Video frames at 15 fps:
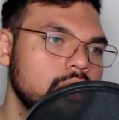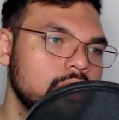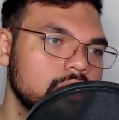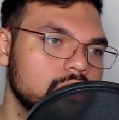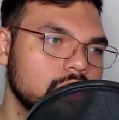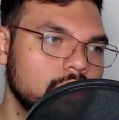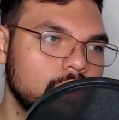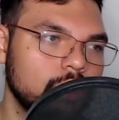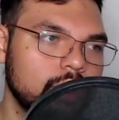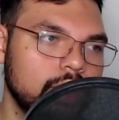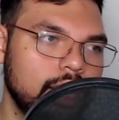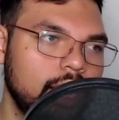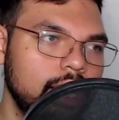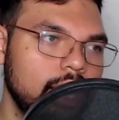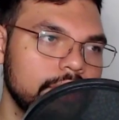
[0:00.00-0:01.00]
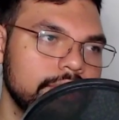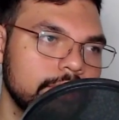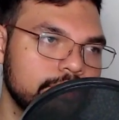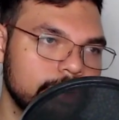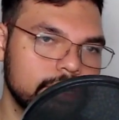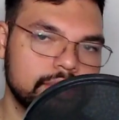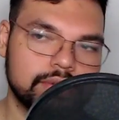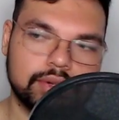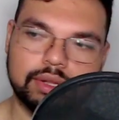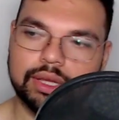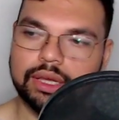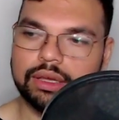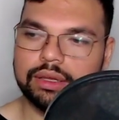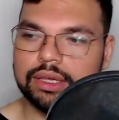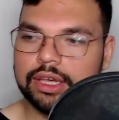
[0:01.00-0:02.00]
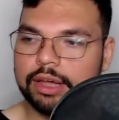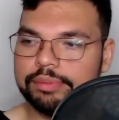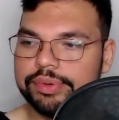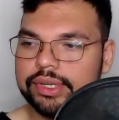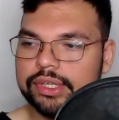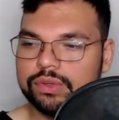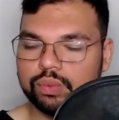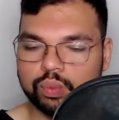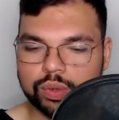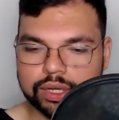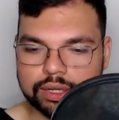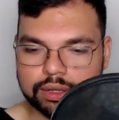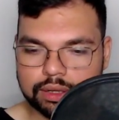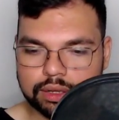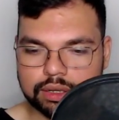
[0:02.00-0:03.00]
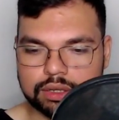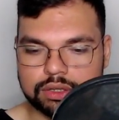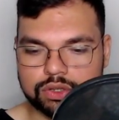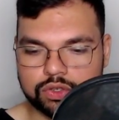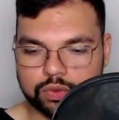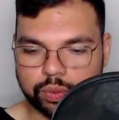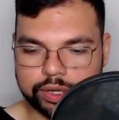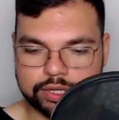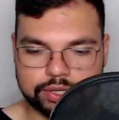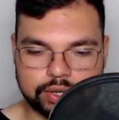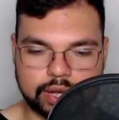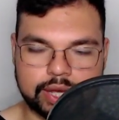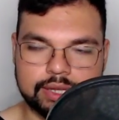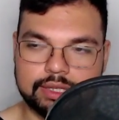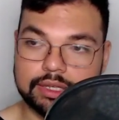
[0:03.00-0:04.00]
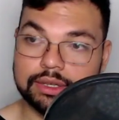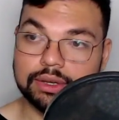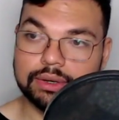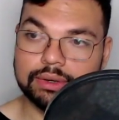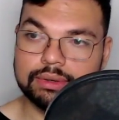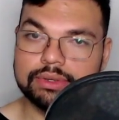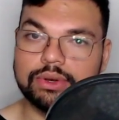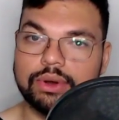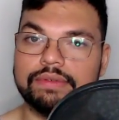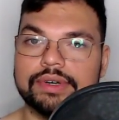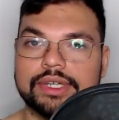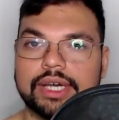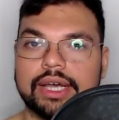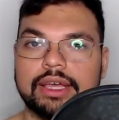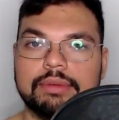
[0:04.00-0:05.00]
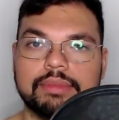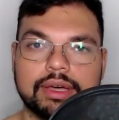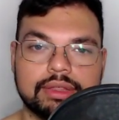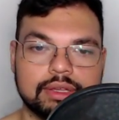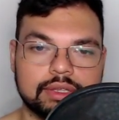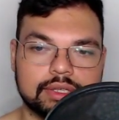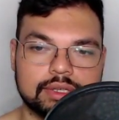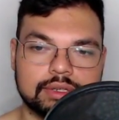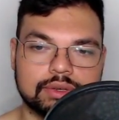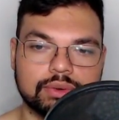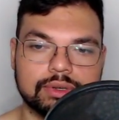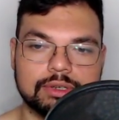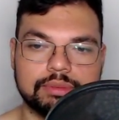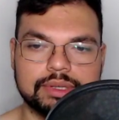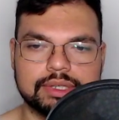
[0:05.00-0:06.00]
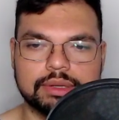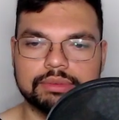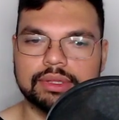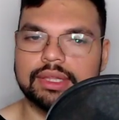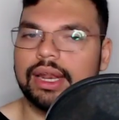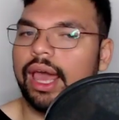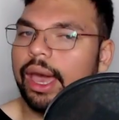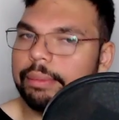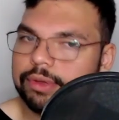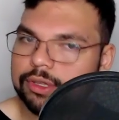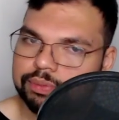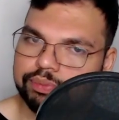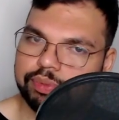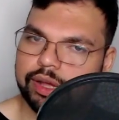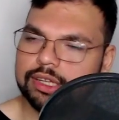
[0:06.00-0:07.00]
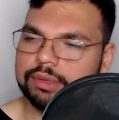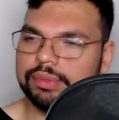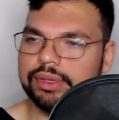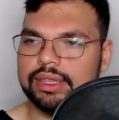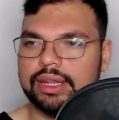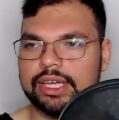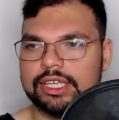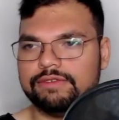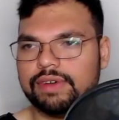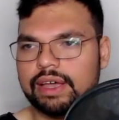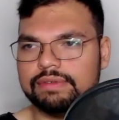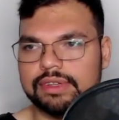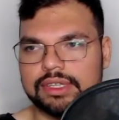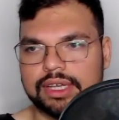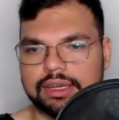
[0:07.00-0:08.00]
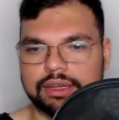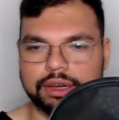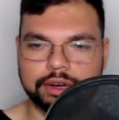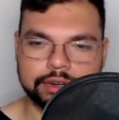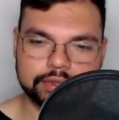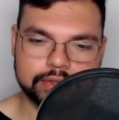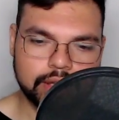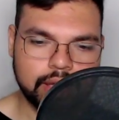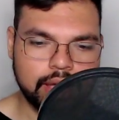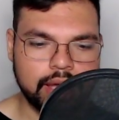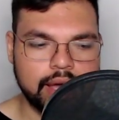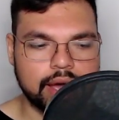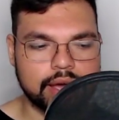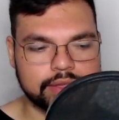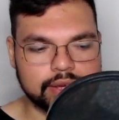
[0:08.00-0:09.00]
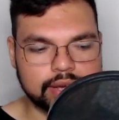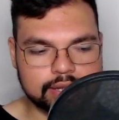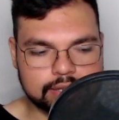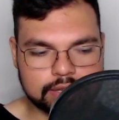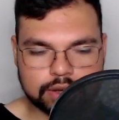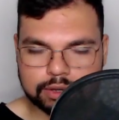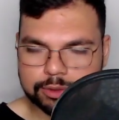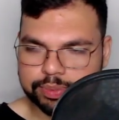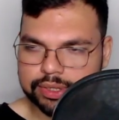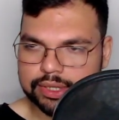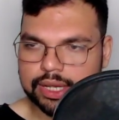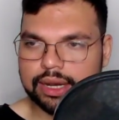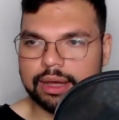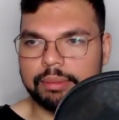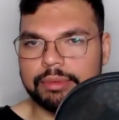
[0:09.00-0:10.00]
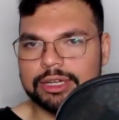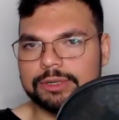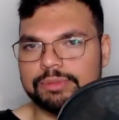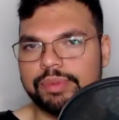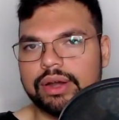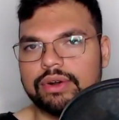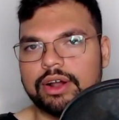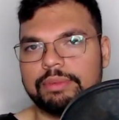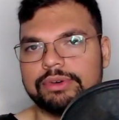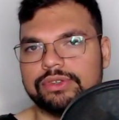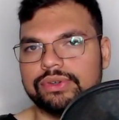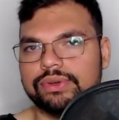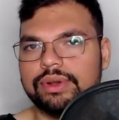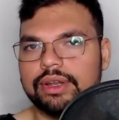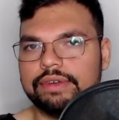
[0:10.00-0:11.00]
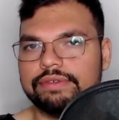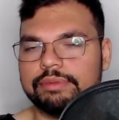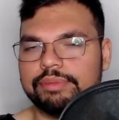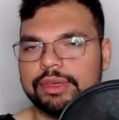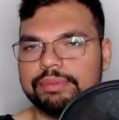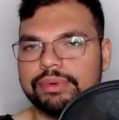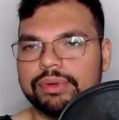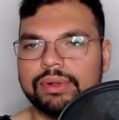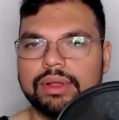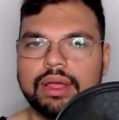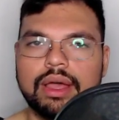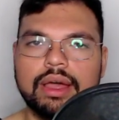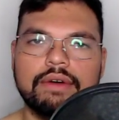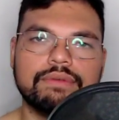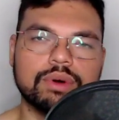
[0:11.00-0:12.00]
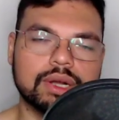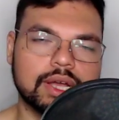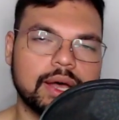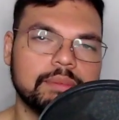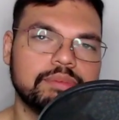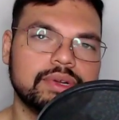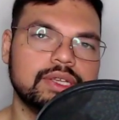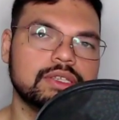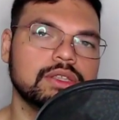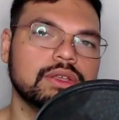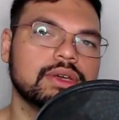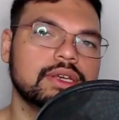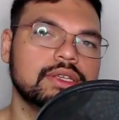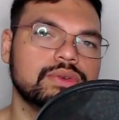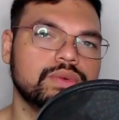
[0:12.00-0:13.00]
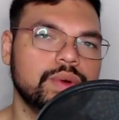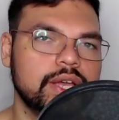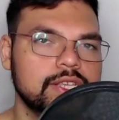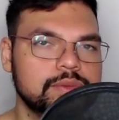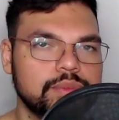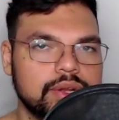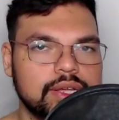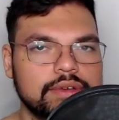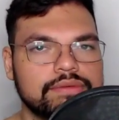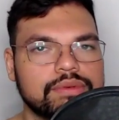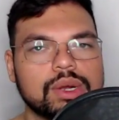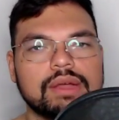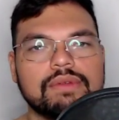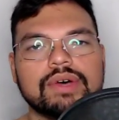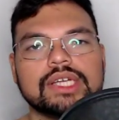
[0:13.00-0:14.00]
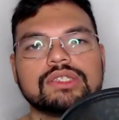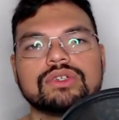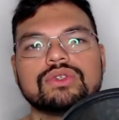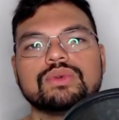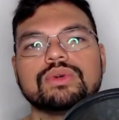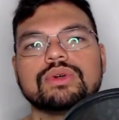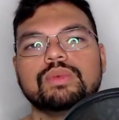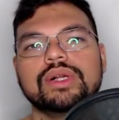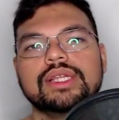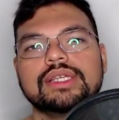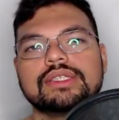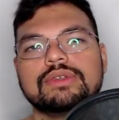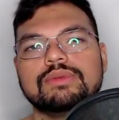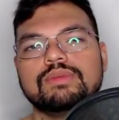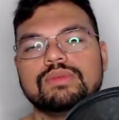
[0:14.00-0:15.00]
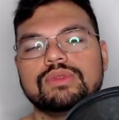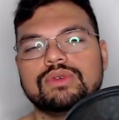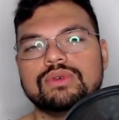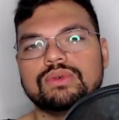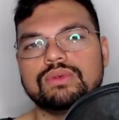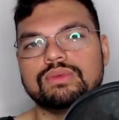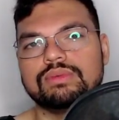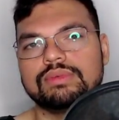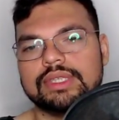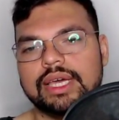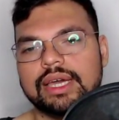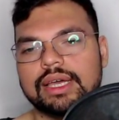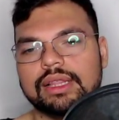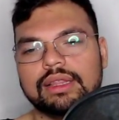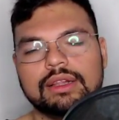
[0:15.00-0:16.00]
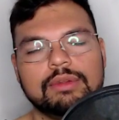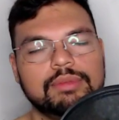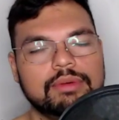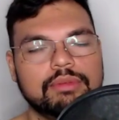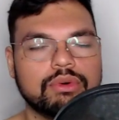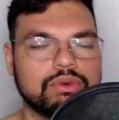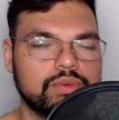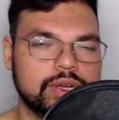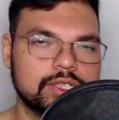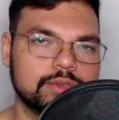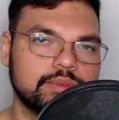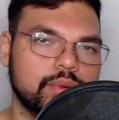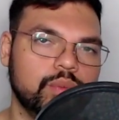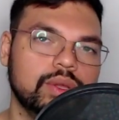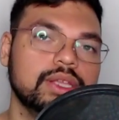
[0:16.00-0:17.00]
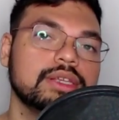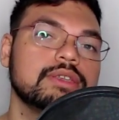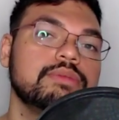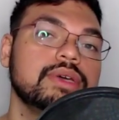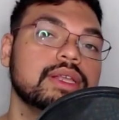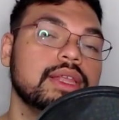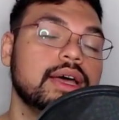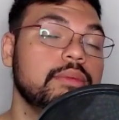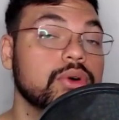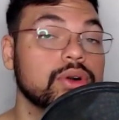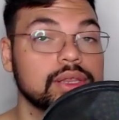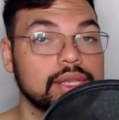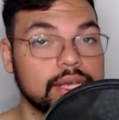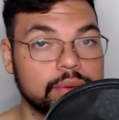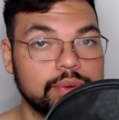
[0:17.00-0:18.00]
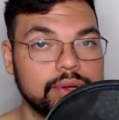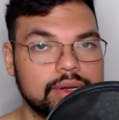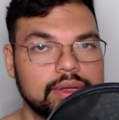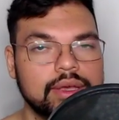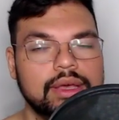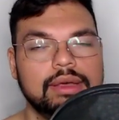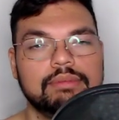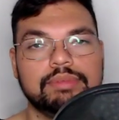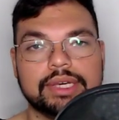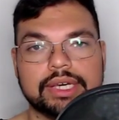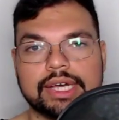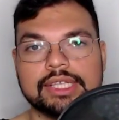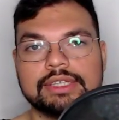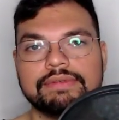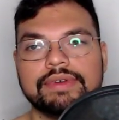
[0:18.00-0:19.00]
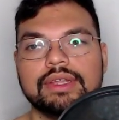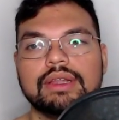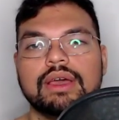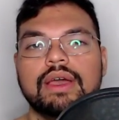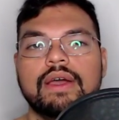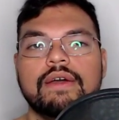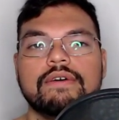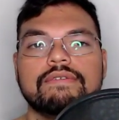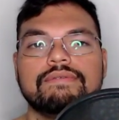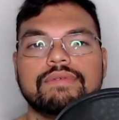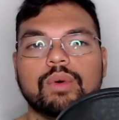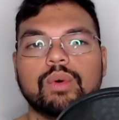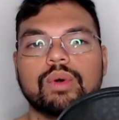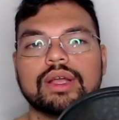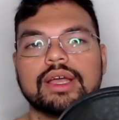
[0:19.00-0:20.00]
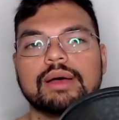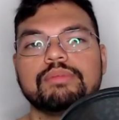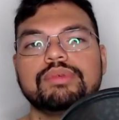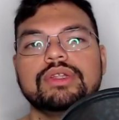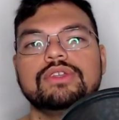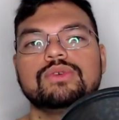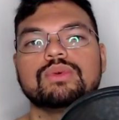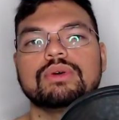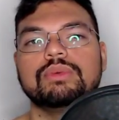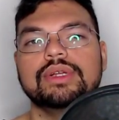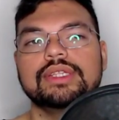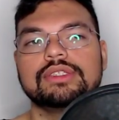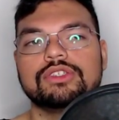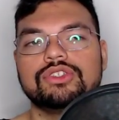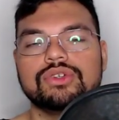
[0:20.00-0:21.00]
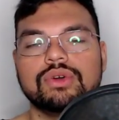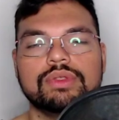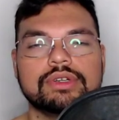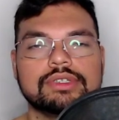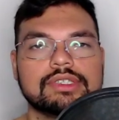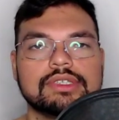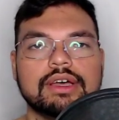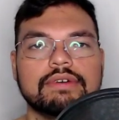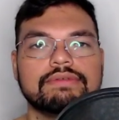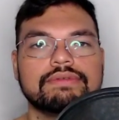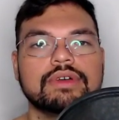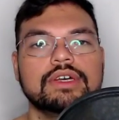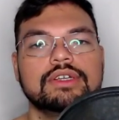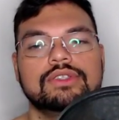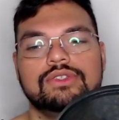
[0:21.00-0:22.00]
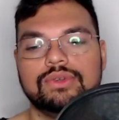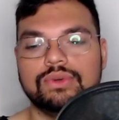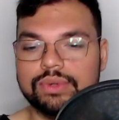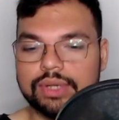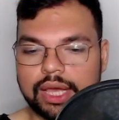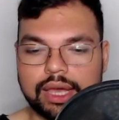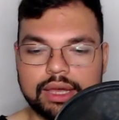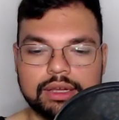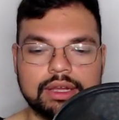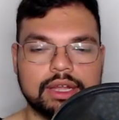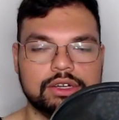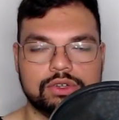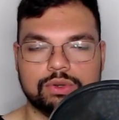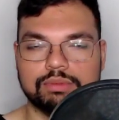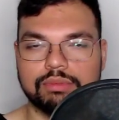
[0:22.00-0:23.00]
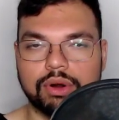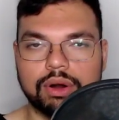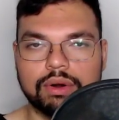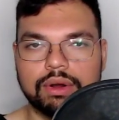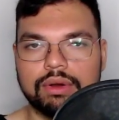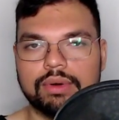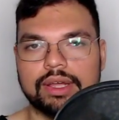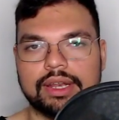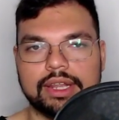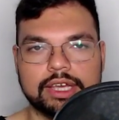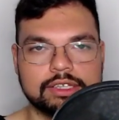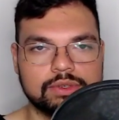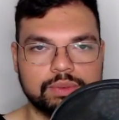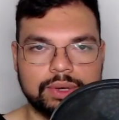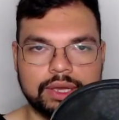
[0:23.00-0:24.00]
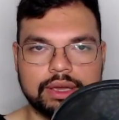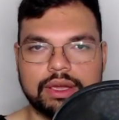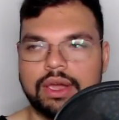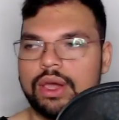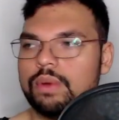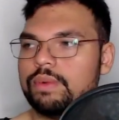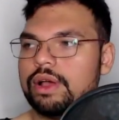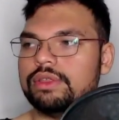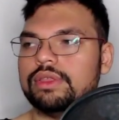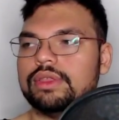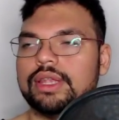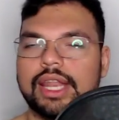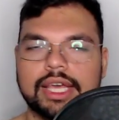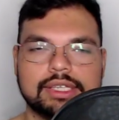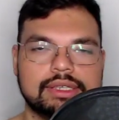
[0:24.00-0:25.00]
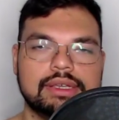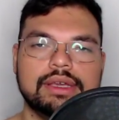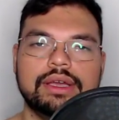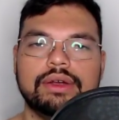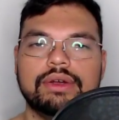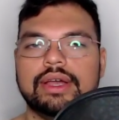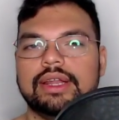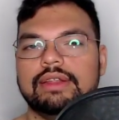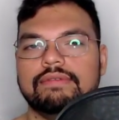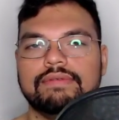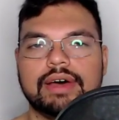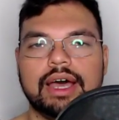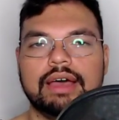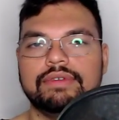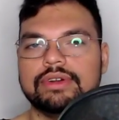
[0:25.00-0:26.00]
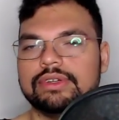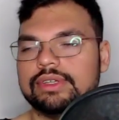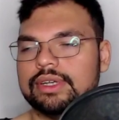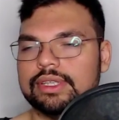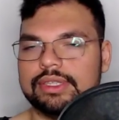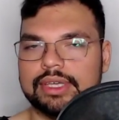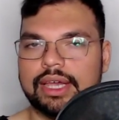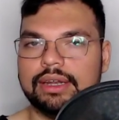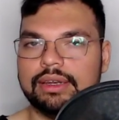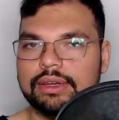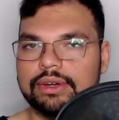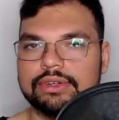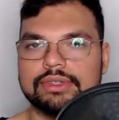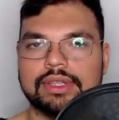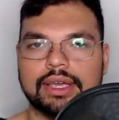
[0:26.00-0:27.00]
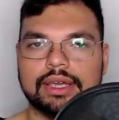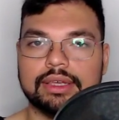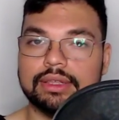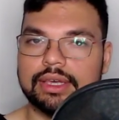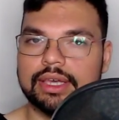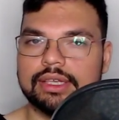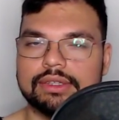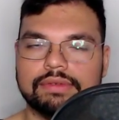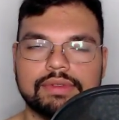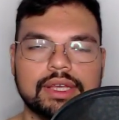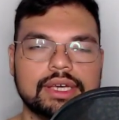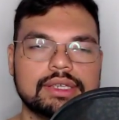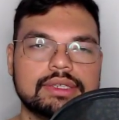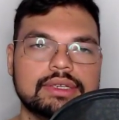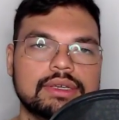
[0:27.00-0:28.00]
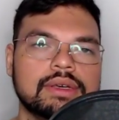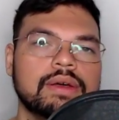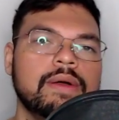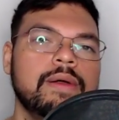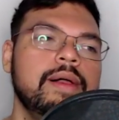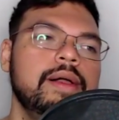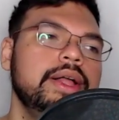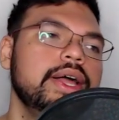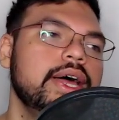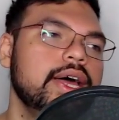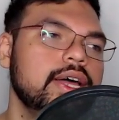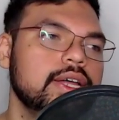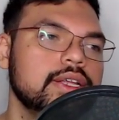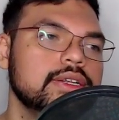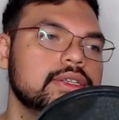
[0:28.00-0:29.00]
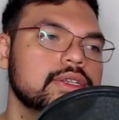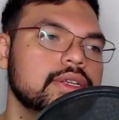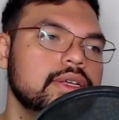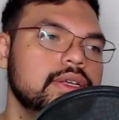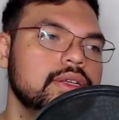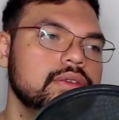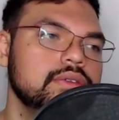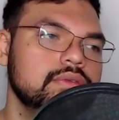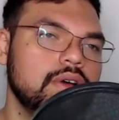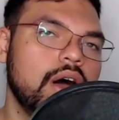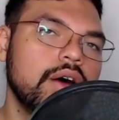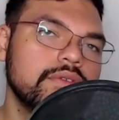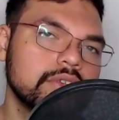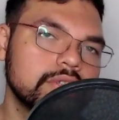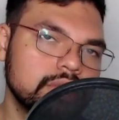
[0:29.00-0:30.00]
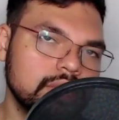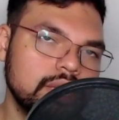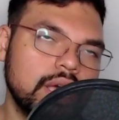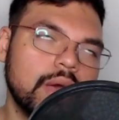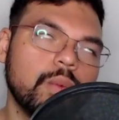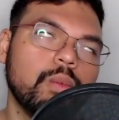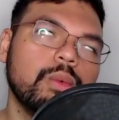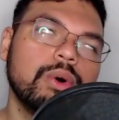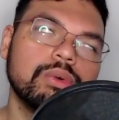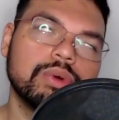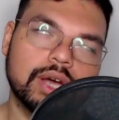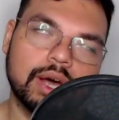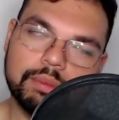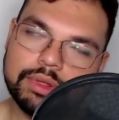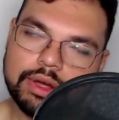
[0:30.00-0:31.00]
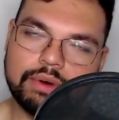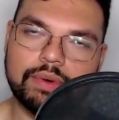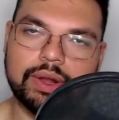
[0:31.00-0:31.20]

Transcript: So I think personally companies will switch to ICOs over time. I think this is going to be something that happens possibly in the next 5 to 10 years. I think ICOs present a much better opportunity for people, for companies looking to raise money, for investors who are willing to take a little bit more risk but willing to be a lot more liquid because of it, for companies who are willing to show their stuff today and tomorrow and next week rather than next year and in 5 years and in 10 years, like in the case of Legacy. And obviously, it won't come without